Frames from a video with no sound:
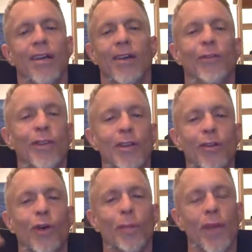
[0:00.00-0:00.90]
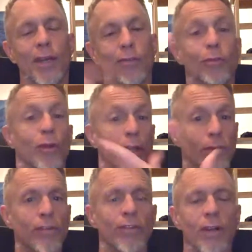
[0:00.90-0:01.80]
And we didn't quite make it, so we're
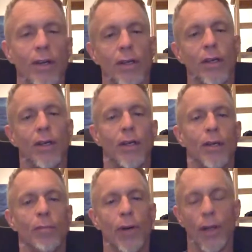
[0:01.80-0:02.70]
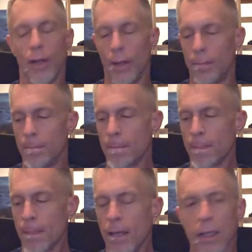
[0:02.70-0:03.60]
leaving tonight. But
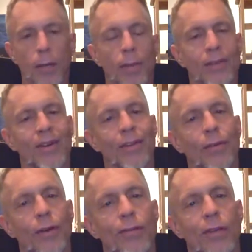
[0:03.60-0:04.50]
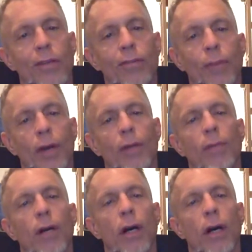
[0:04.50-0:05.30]
getting back to Andres, he needs some help.